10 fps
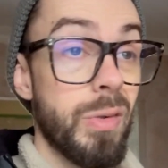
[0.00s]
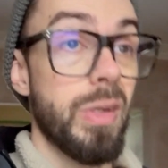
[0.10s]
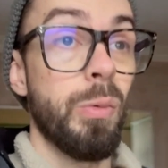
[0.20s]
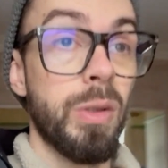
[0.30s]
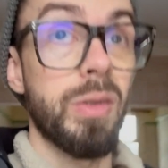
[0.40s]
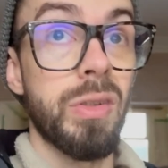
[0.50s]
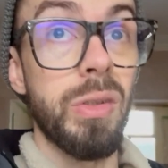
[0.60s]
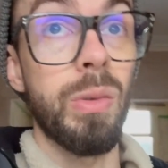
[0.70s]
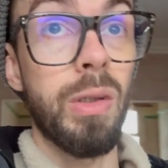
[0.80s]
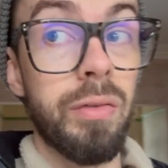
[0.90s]
I want to do
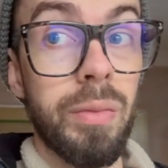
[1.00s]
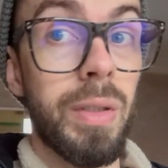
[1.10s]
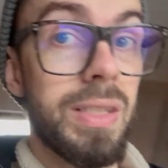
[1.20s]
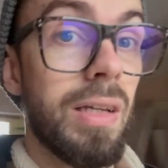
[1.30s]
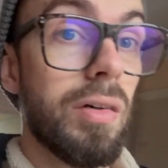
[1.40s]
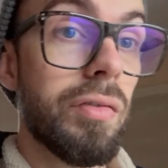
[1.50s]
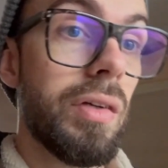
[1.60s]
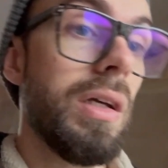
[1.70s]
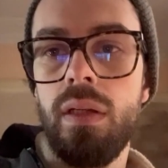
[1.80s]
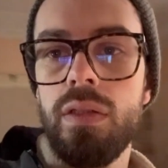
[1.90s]
a lot of it myself,
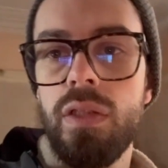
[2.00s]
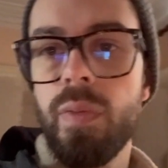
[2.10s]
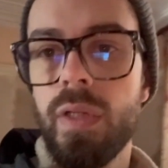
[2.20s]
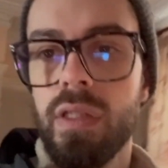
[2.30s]
just because